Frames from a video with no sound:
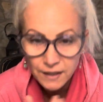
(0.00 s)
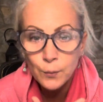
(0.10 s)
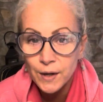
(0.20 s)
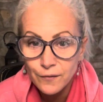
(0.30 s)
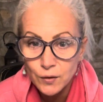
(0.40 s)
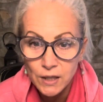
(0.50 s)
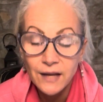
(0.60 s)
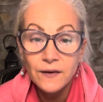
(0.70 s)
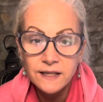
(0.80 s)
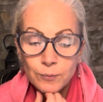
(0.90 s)
whatever life
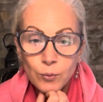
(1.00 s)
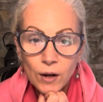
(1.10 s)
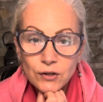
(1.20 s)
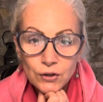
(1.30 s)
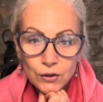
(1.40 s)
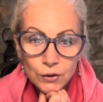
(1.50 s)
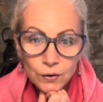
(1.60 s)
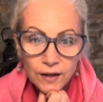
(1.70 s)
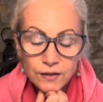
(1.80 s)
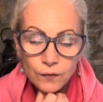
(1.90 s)
has brought to you
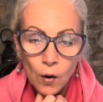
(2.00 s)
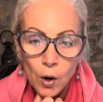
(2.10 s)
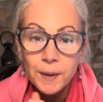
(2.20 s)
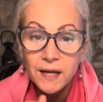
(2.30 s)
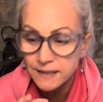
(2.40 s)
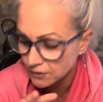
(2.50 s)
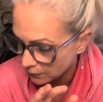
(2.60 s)
thus far, because you